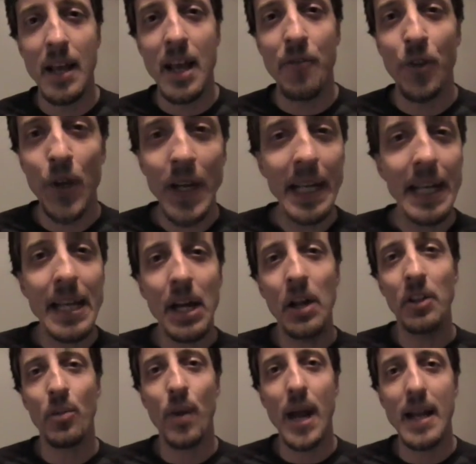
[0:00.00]
If you're going to get
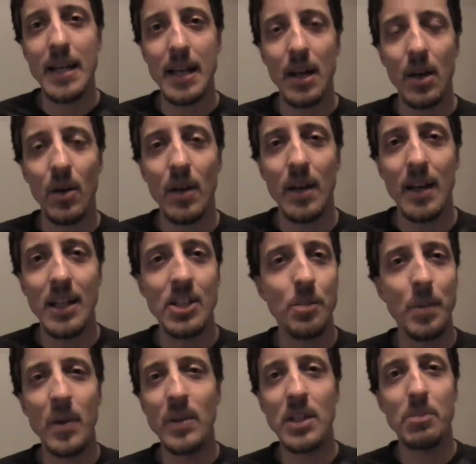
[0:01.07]
on the radio and
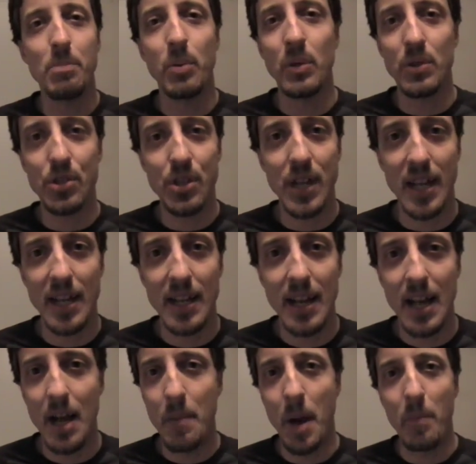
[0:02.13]
spew this bullshit
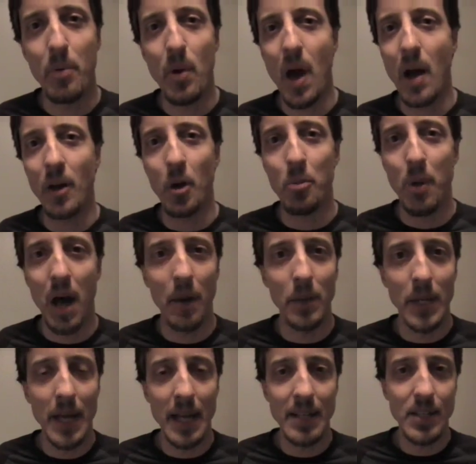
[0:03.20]
about Barack
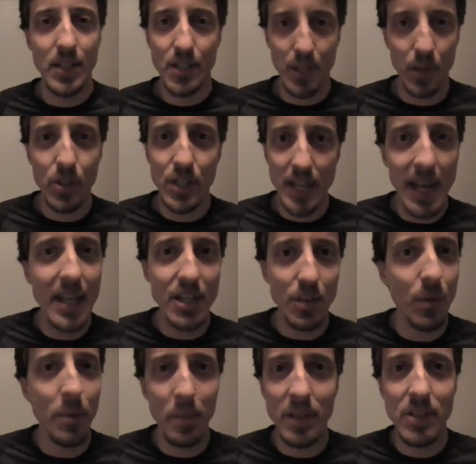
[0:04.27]
Obama and his association
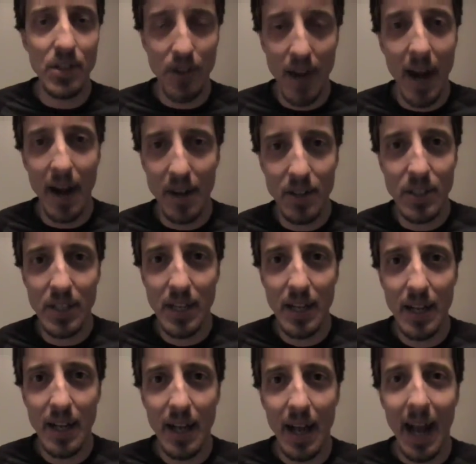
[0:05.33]
with Mr. Ayers,
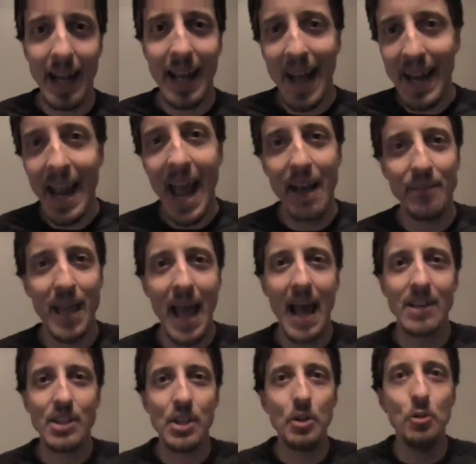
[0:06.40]
I kind of have to
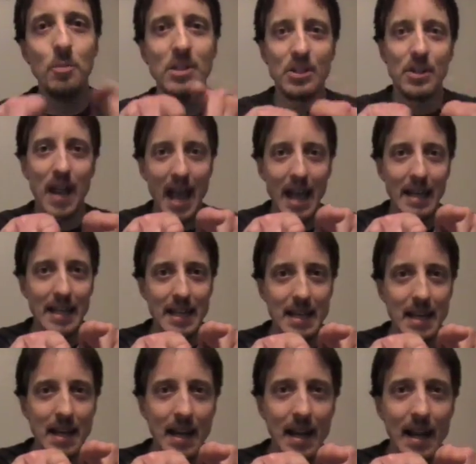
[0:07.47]
ask you, Mr.
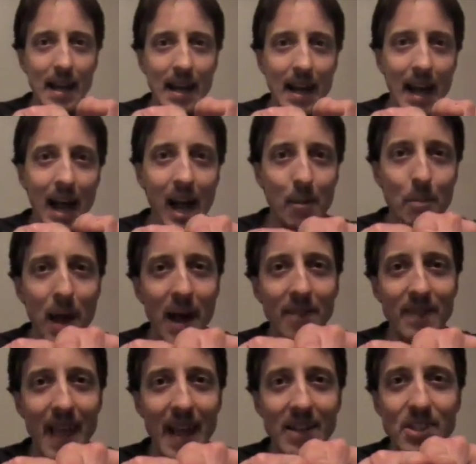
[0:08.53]
Hannity, how
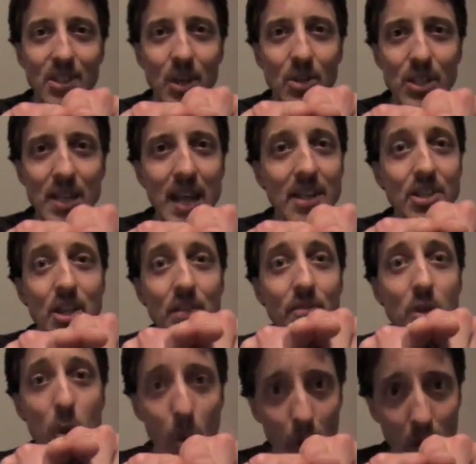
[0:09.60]
about that association of
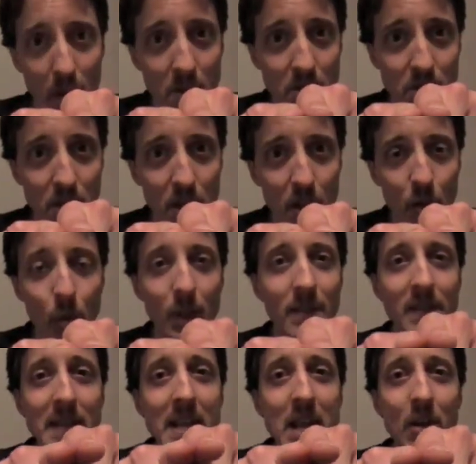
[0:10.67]
yours
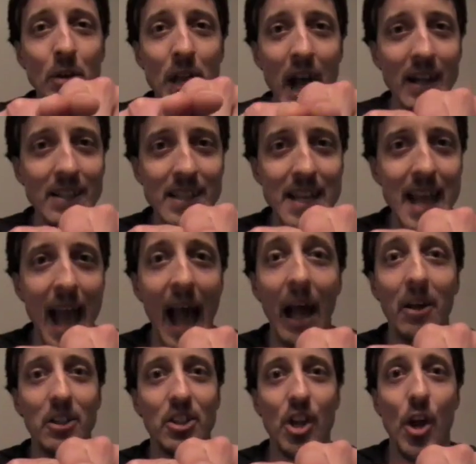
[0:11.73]
with neo-Nazi
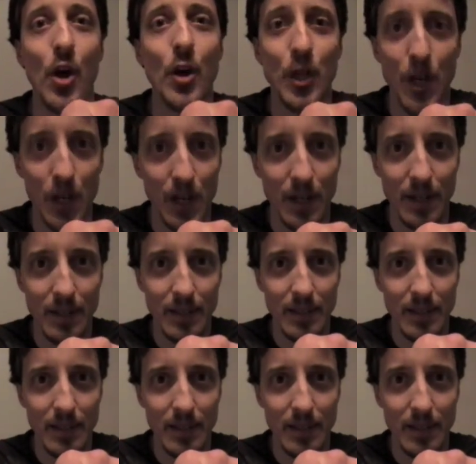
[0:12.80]
Hal Turner?